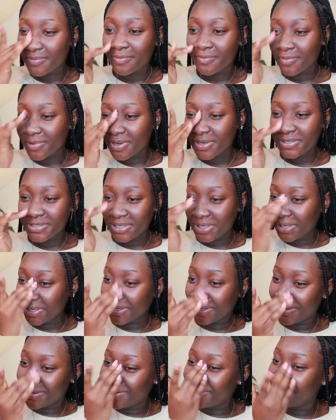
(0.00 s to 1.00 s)
What a
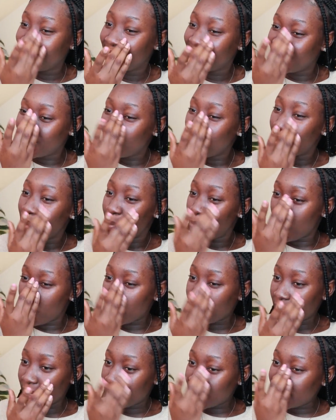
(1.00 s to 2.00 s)
day.
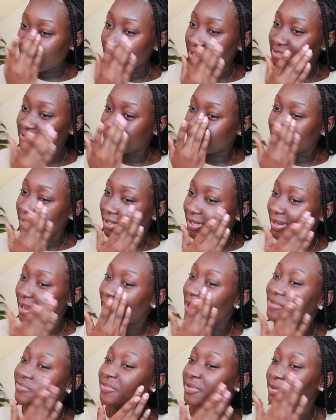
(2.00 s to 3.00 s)
What a day to be
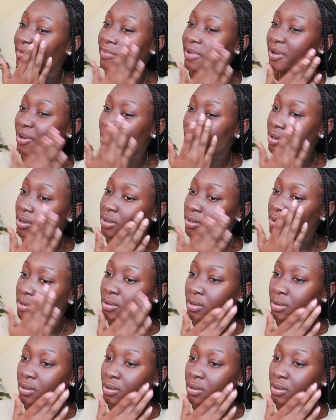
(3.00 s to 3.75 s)
alive in America.